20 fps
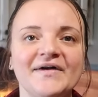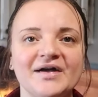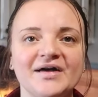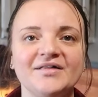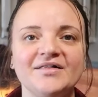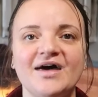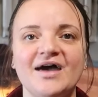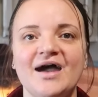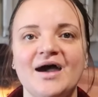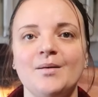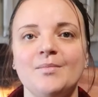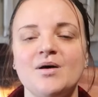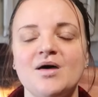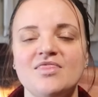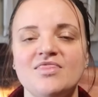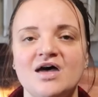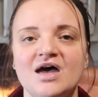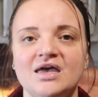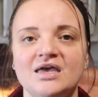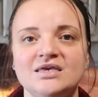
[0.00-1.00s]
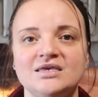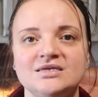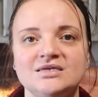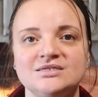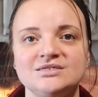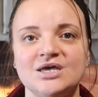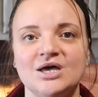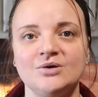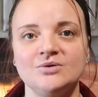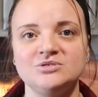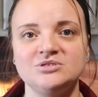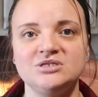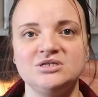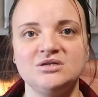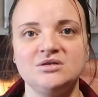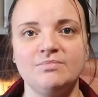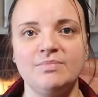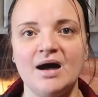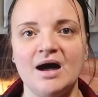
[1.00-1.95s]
collab that is hosted